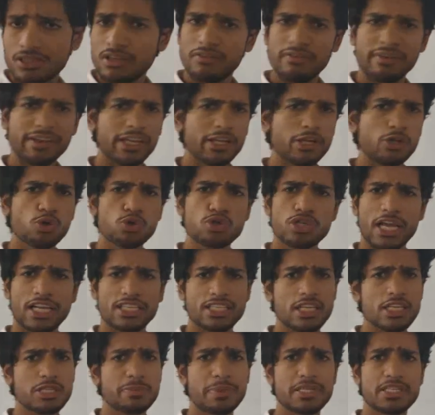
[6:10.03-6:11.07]
we can use
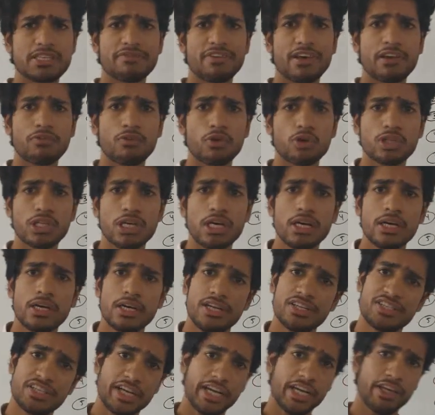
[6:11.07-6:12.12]
access specifier for the
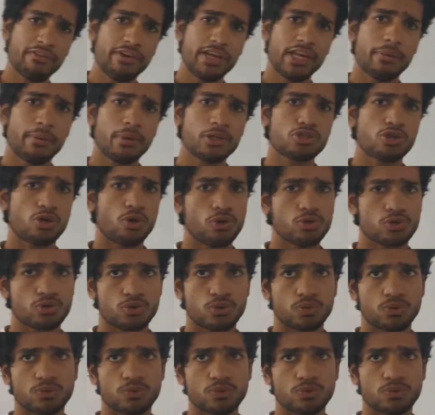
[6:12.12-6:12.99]
static variables also.